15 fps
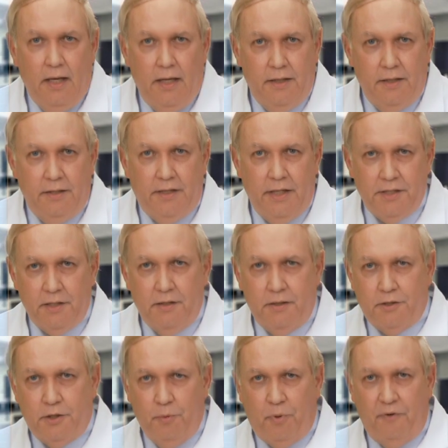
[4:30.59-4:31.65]
In addition
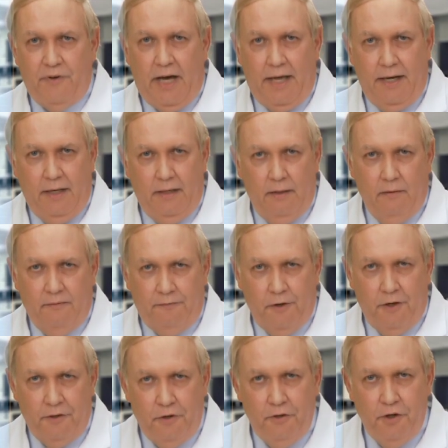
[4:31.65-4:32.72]
to providing
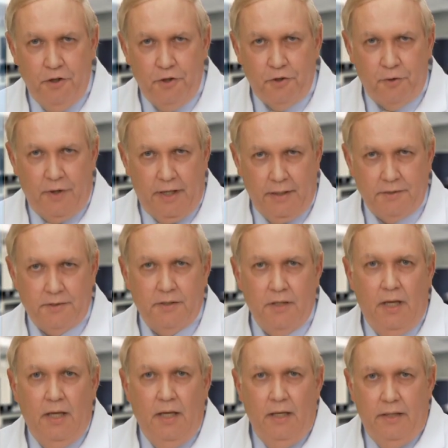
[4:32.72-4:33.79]
further nutrients,
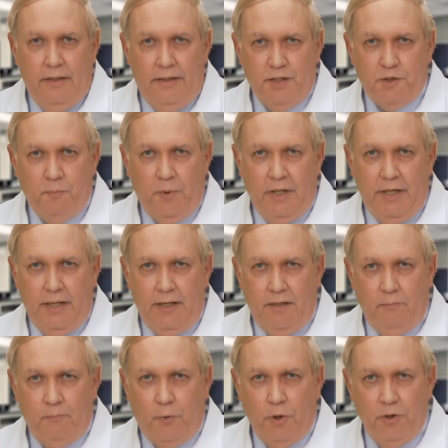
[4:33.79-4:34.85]
this
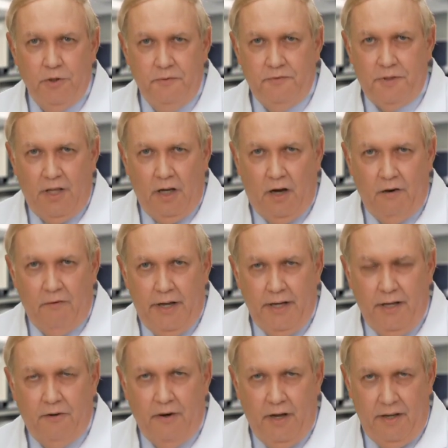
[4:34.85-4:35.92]
blend improves the
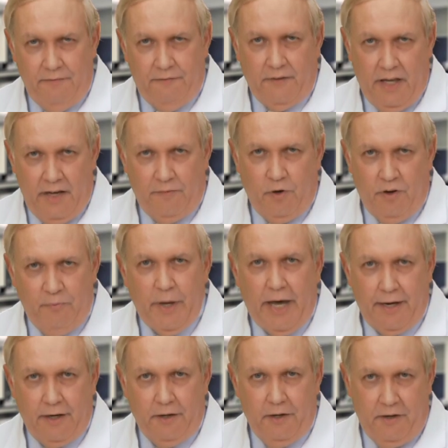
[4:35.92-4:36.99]
already great flavor of
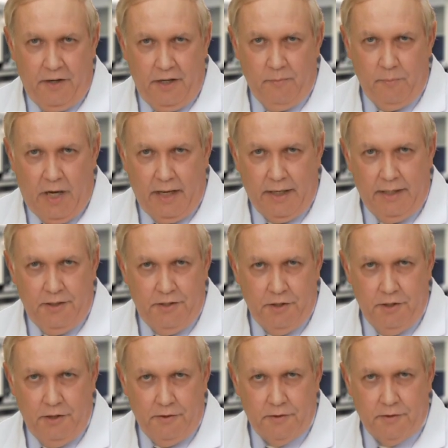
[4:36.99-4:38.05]
Patagonian maqui
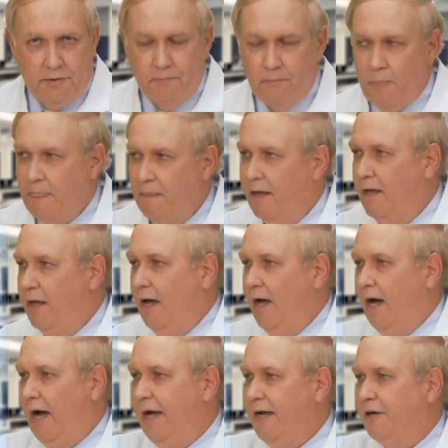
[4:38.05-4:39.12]
juice.
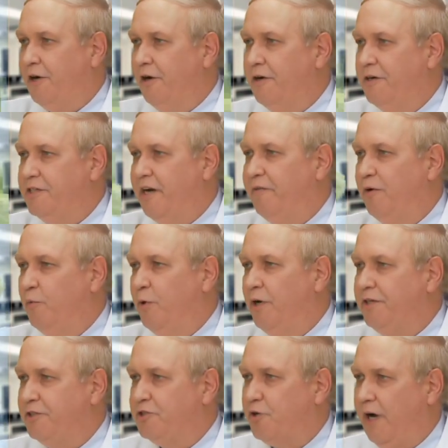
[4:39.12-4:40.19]
I encourage
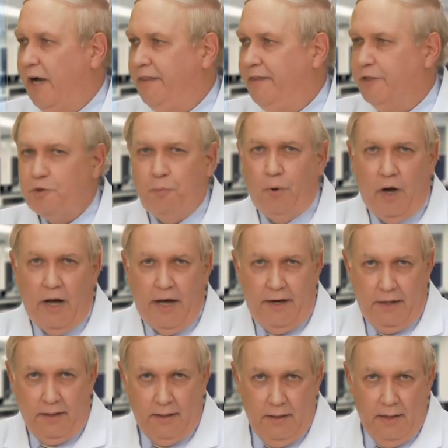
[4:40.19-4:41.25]
everyone to try this
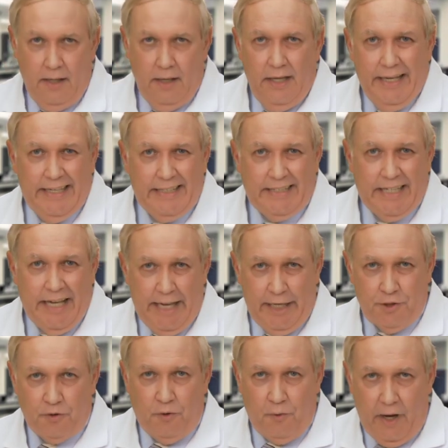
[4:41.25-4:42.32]
product. It
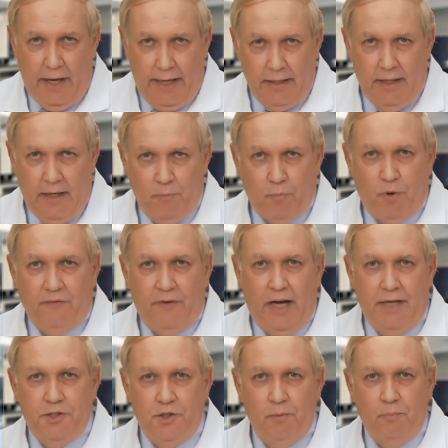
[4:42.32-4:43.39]
tastes great and
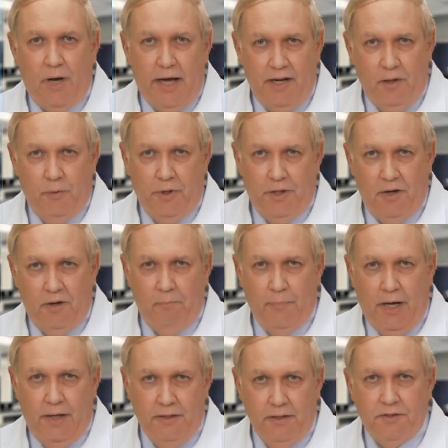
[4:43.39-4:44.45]
provides your body with an
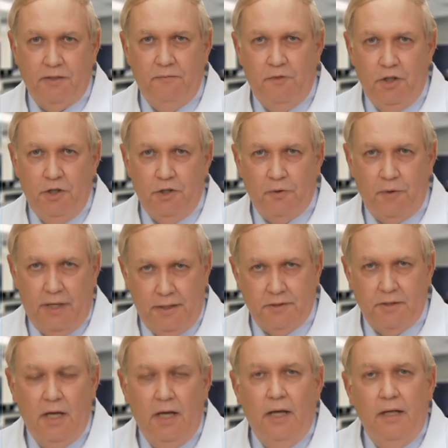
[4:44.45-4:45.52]
abundance of
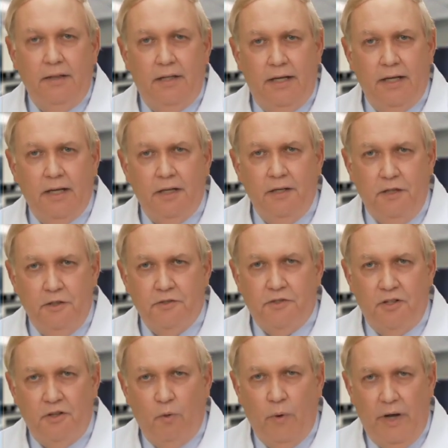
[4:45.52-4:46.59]
nutrients that it can
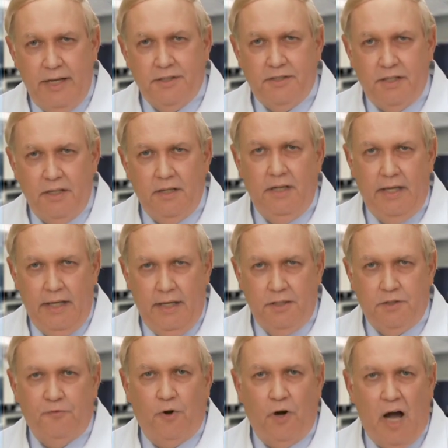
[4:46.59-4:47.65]
use in the ways it
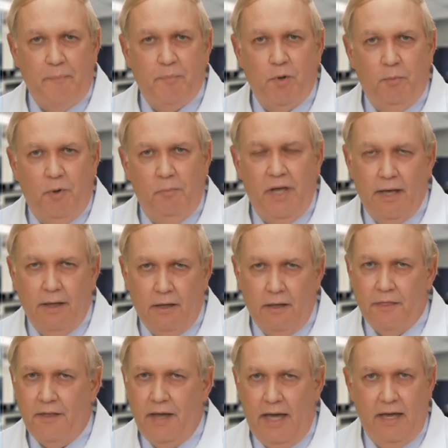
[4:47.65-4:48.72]
needs for optimum
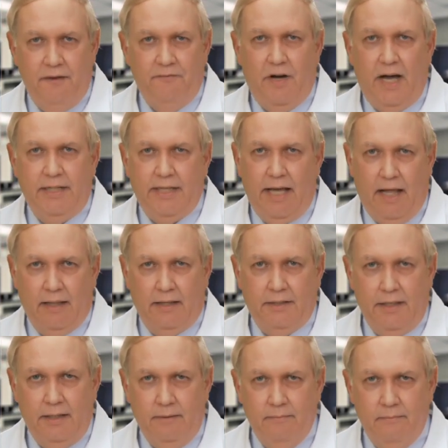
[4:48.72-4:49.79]
health and
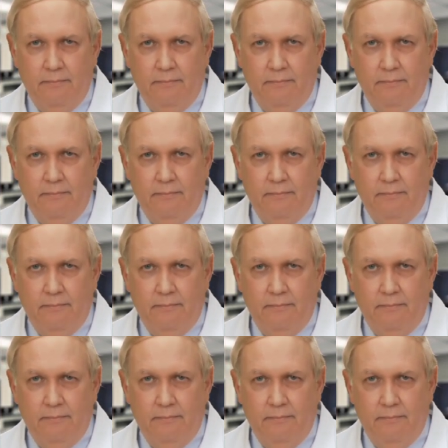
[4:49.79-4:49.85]
vitality.